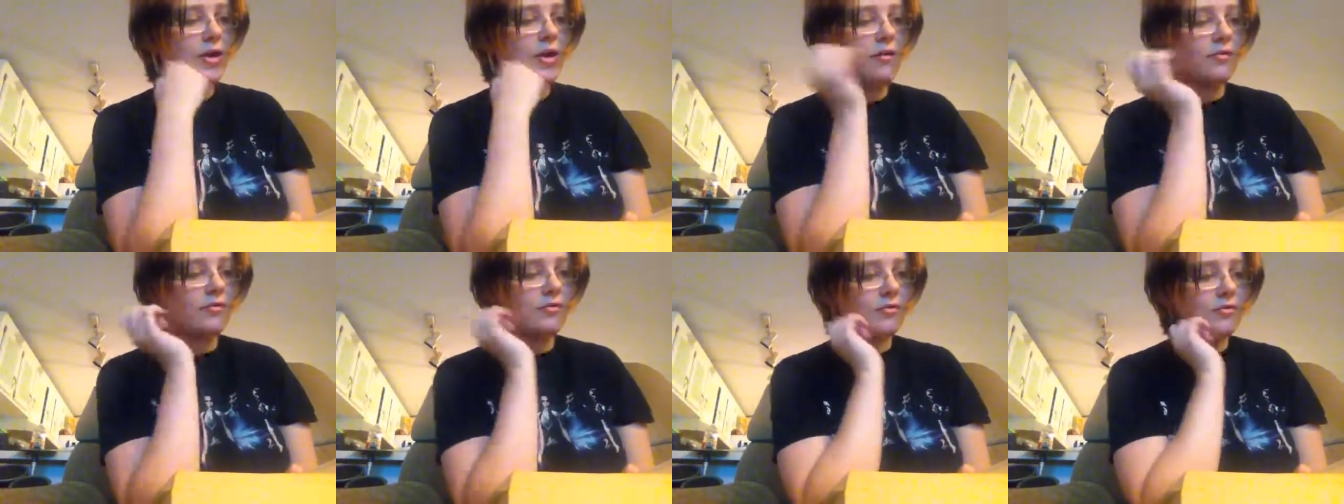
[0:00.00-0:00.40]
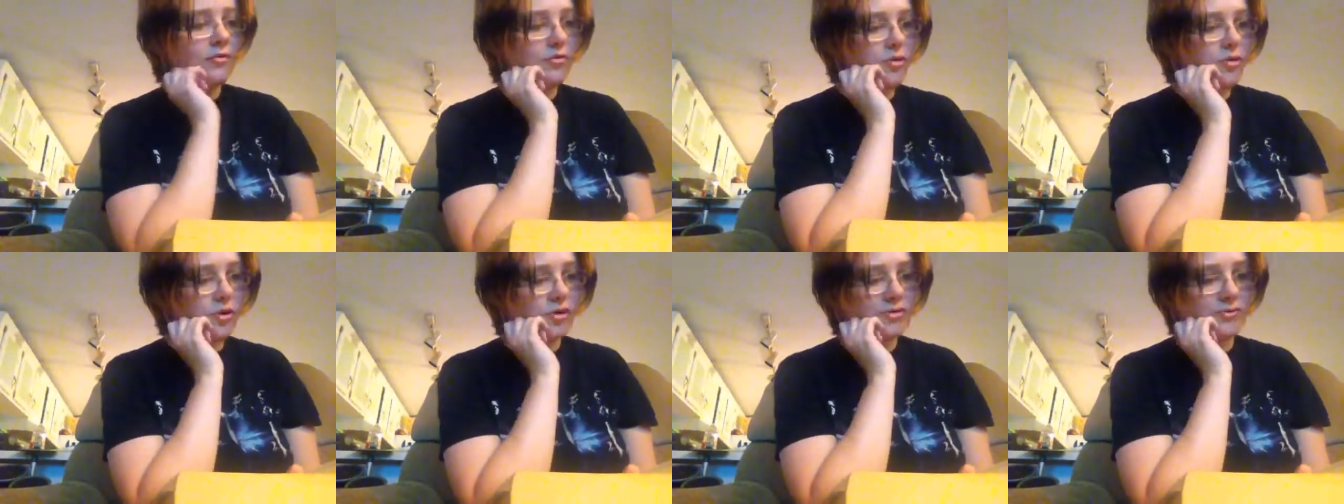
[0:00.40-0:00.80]
Of
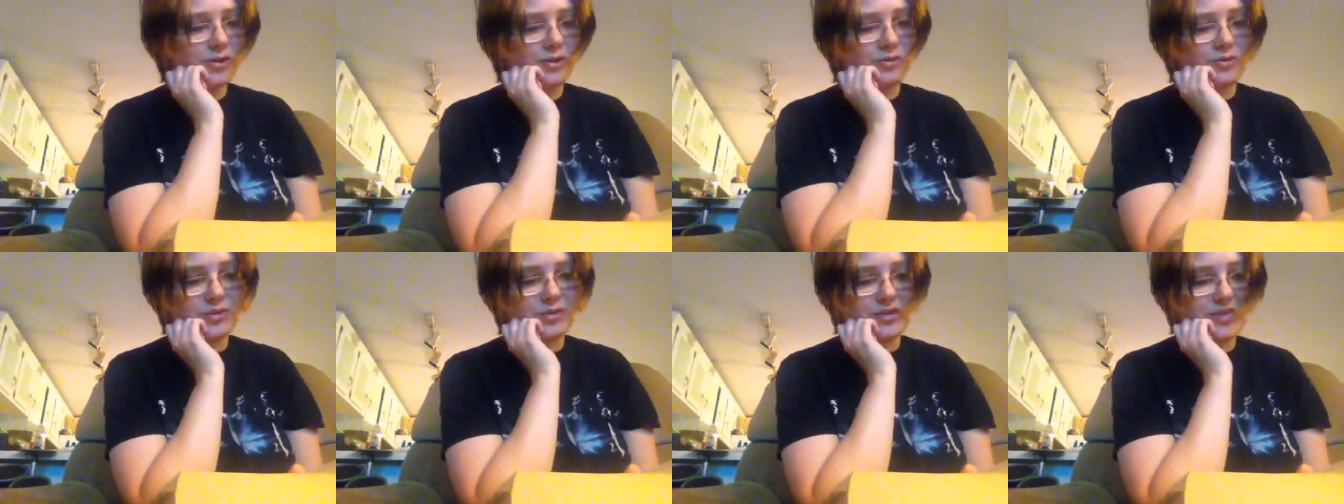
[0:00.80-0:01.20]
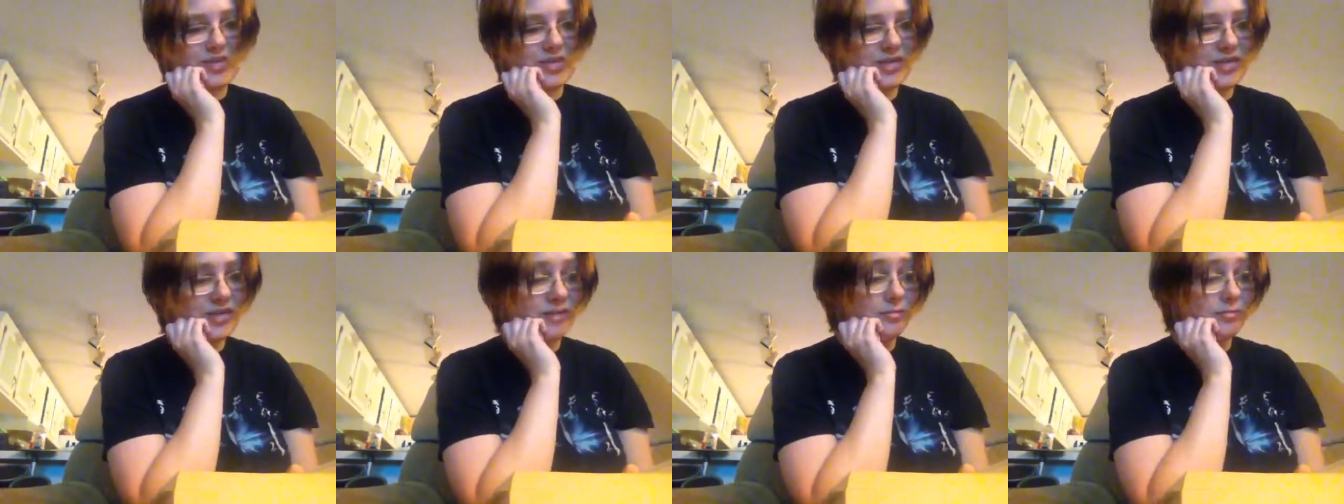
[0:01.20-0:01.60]
course, much was
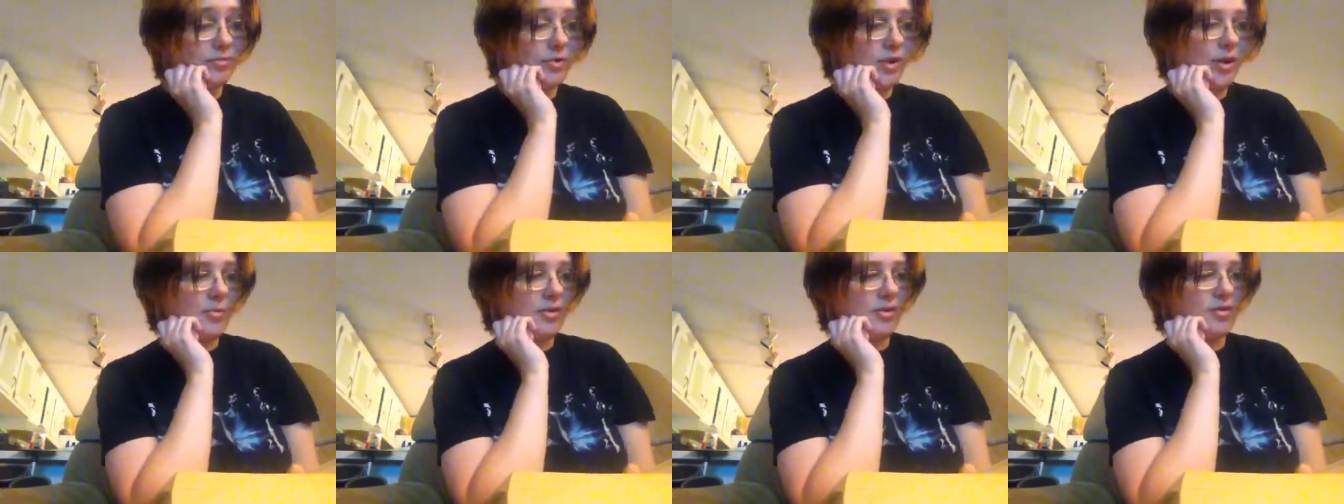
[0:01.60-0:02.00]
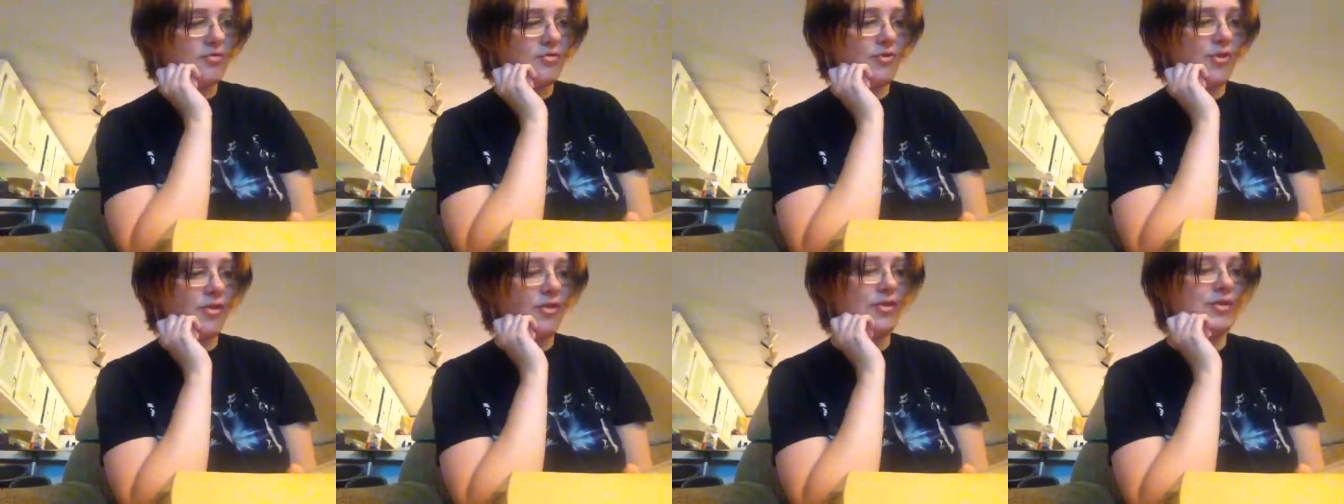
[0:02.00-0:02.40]
tease and promise,
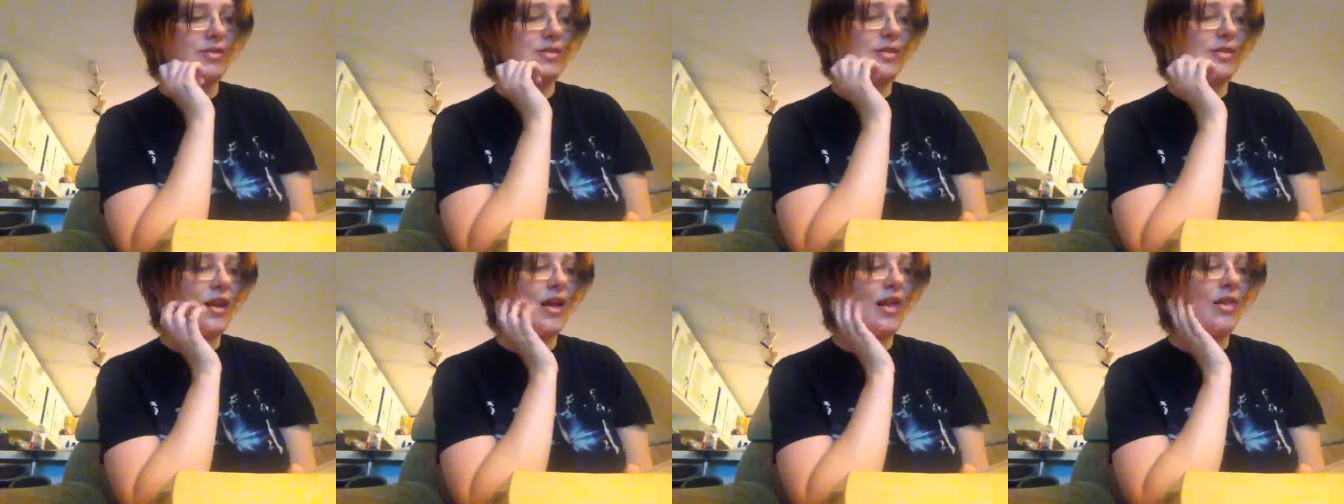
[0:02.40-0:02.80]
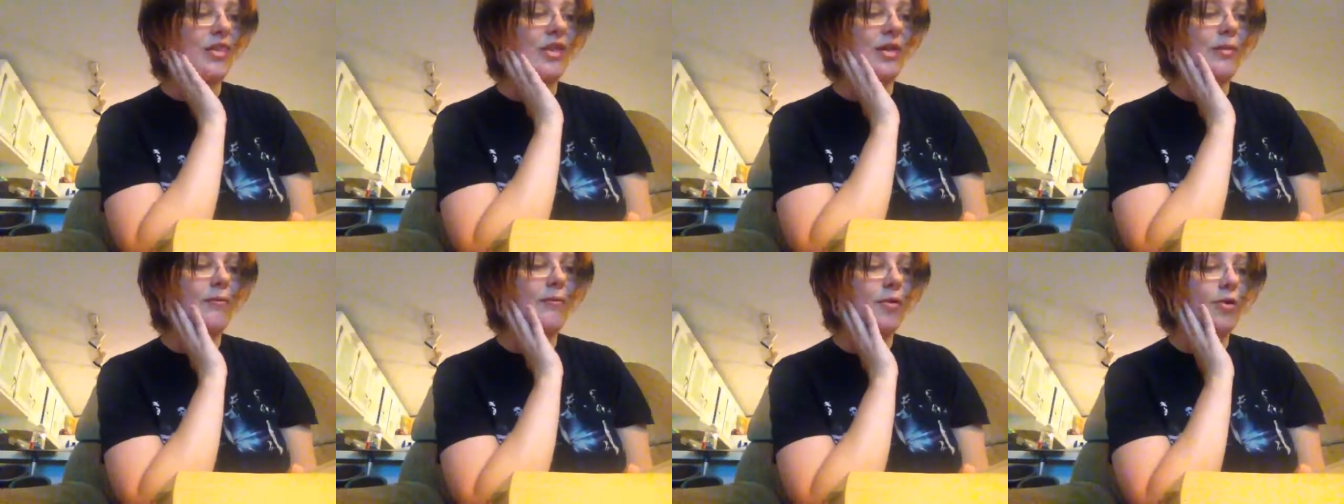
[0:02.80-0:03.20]
for there is
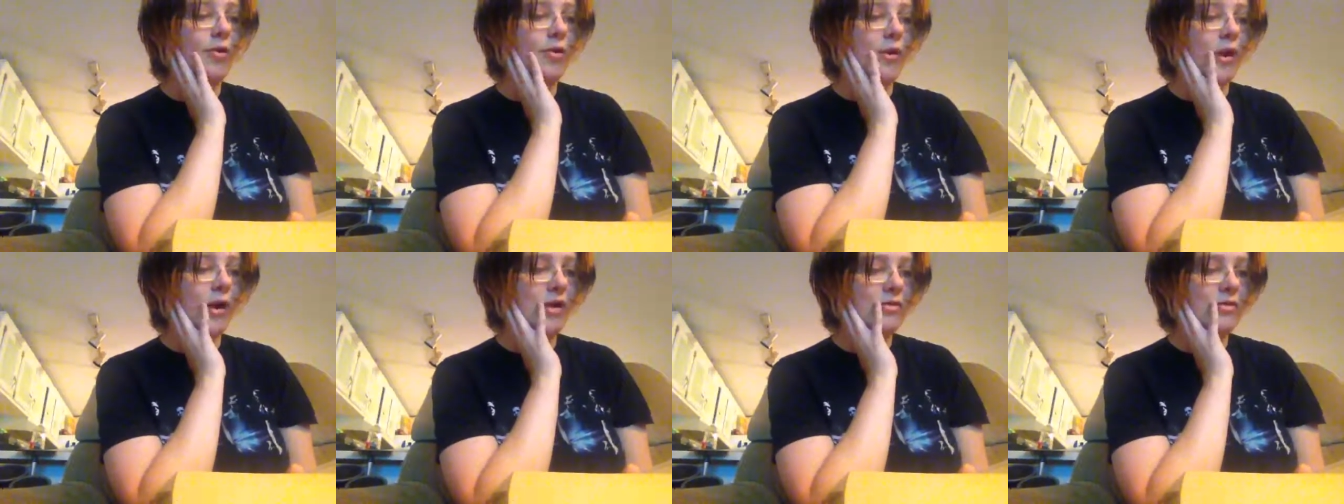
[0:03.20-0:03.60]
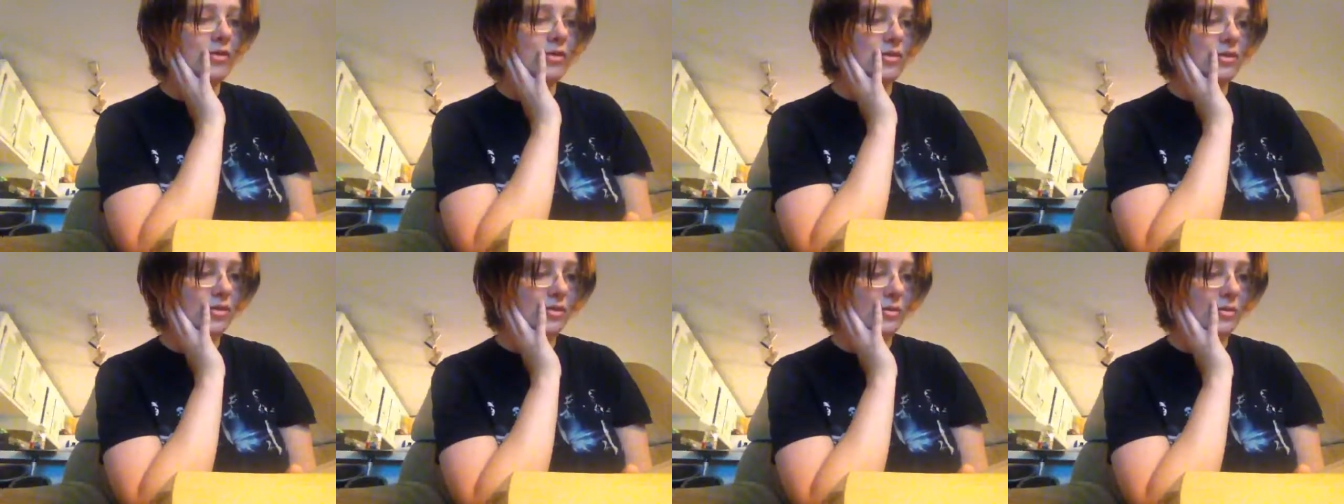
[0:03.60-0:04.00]
nothing more
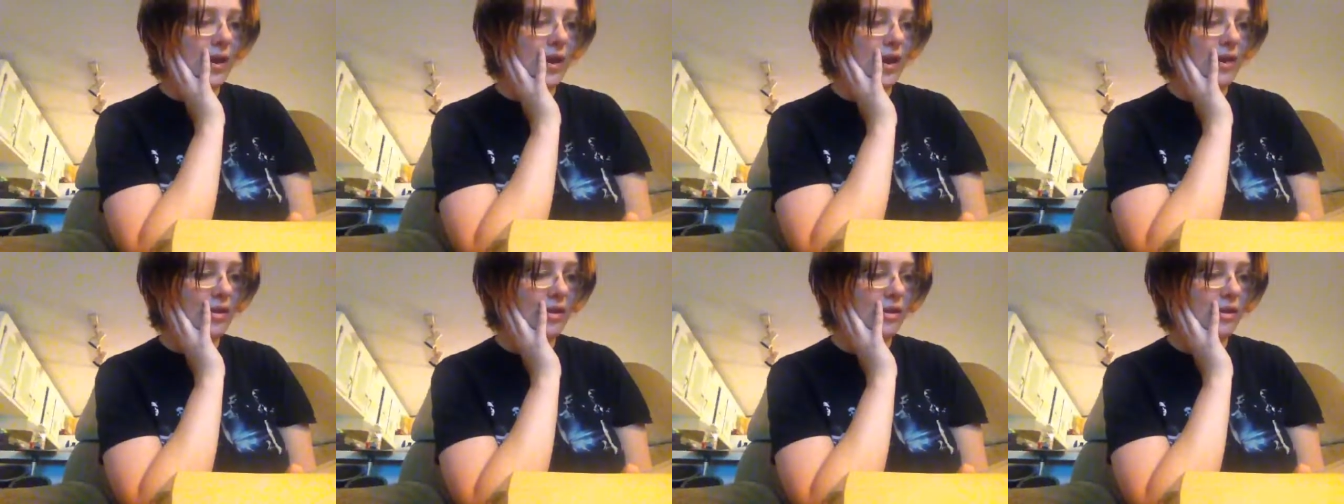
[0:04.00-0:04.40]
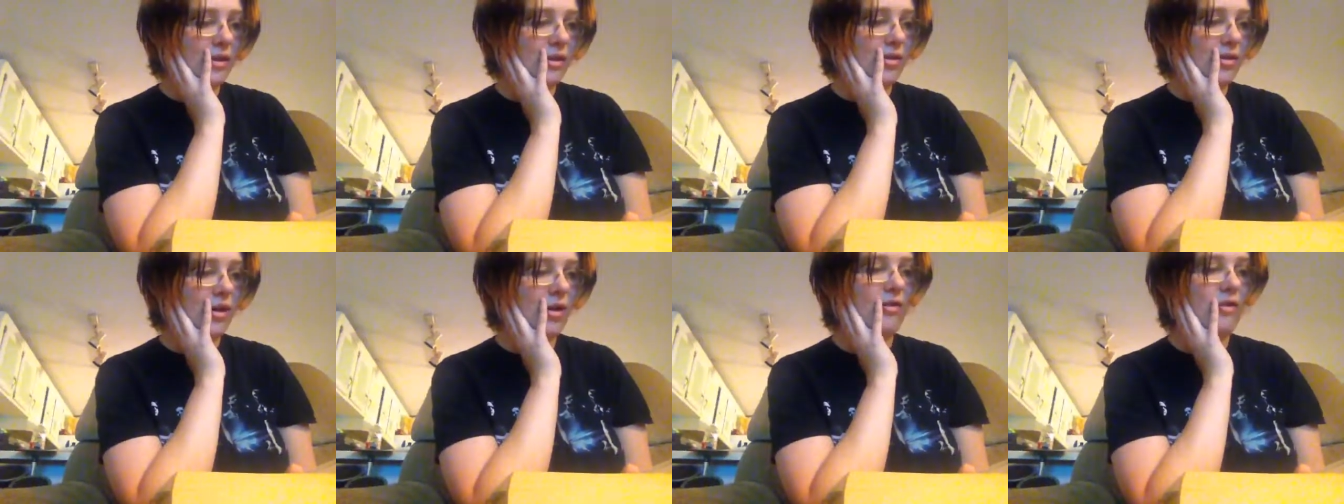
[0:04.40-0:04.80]
arousing to a man than the
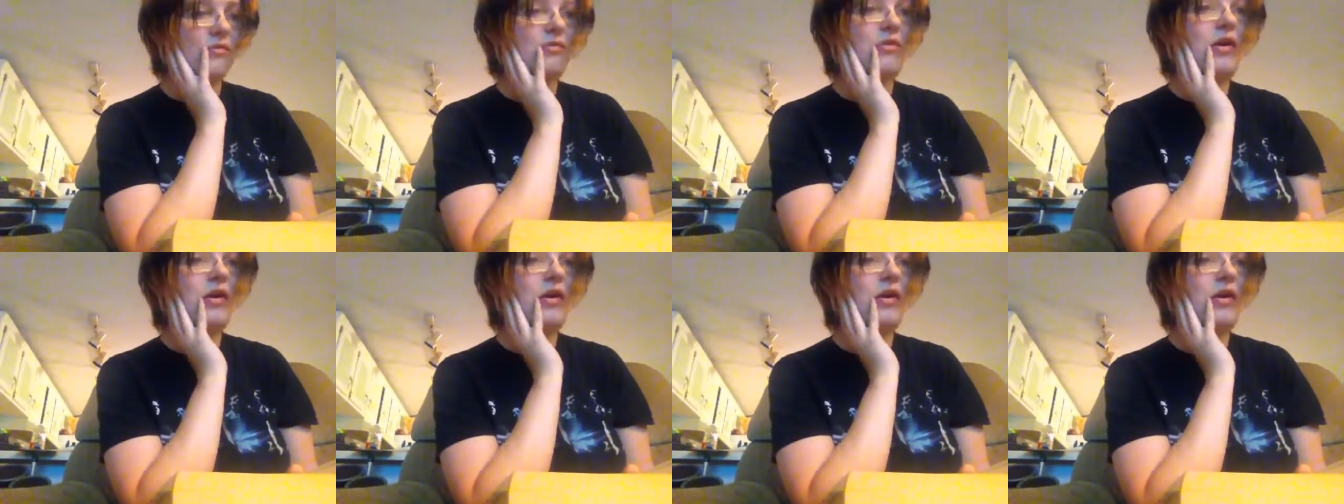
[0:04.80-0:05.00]
thought of